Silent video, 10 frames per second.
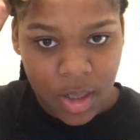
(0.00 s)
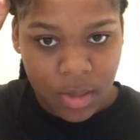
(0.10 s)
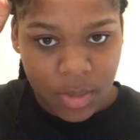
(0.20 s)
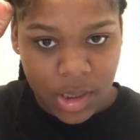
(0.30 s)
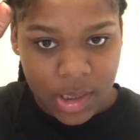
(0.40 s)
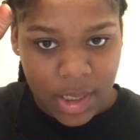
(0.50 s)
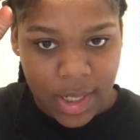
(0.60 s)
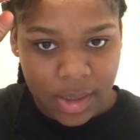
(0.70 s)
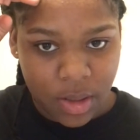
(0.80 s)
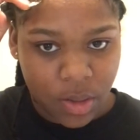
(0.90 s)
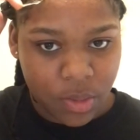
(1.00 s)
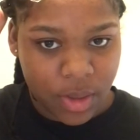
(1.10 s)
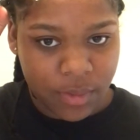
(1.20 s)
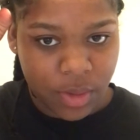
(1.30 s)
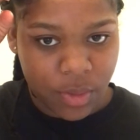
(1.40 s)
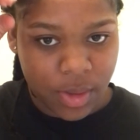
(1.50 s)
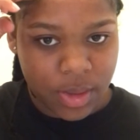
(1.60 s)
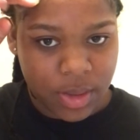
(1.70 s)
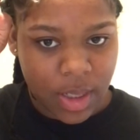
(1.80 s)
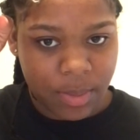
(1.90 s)
because I like the hold of the Gorilla
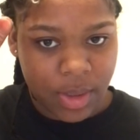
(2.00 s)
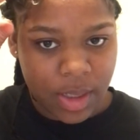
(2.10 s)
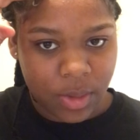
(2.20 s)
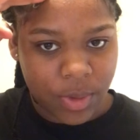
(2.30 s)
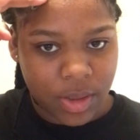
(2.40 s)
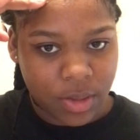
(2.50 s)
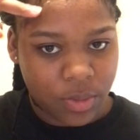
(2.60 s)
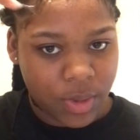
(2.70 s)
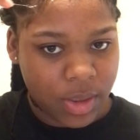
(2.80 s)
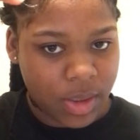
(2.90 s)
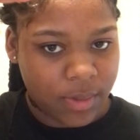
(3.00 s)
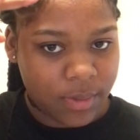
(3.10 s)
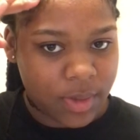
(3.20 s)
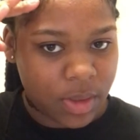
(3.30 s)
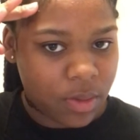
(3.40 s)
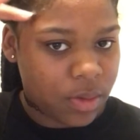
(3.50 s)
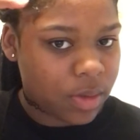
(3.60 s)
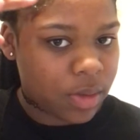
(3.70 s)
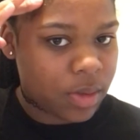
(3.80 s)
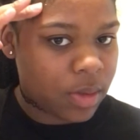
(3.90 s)
Snot but not the residue it leaves on.